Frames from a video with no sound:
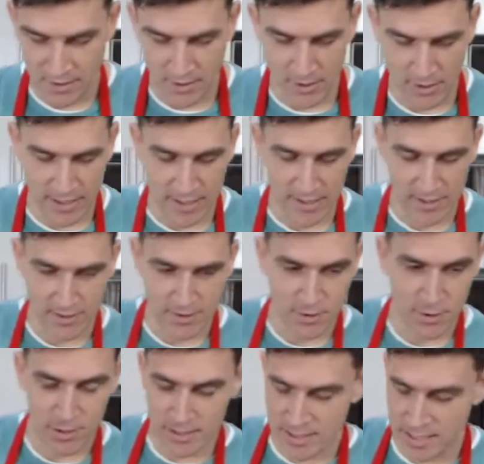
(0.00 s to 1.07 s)
Okay, you
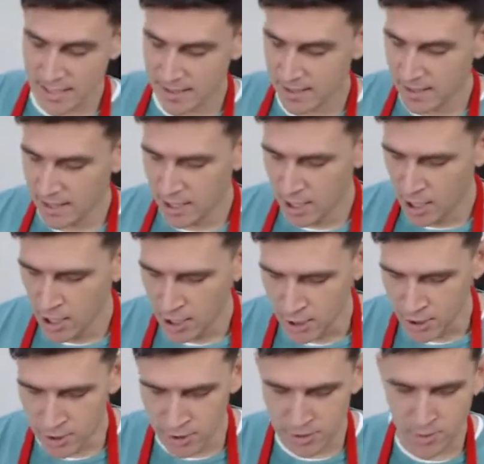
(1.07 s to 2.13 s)
got to take a
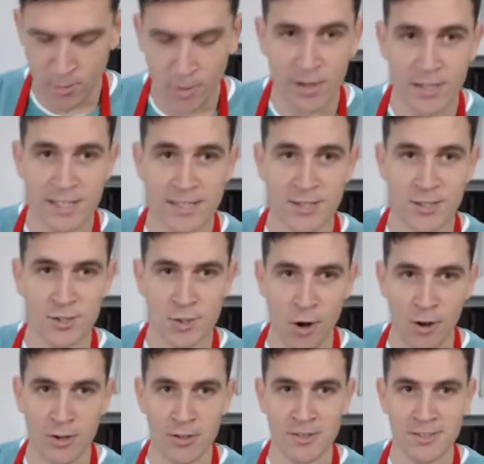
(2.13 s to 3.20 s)
good quality,
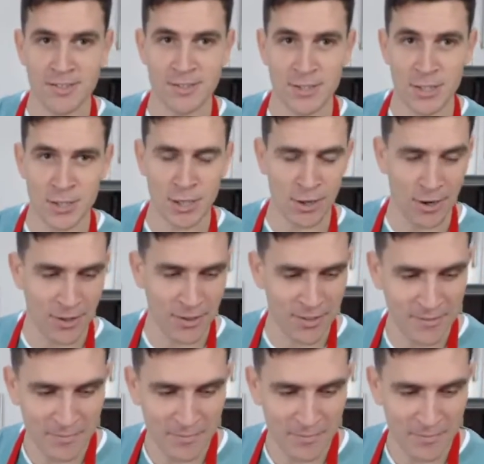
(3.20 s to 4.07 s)
strong dishcloth.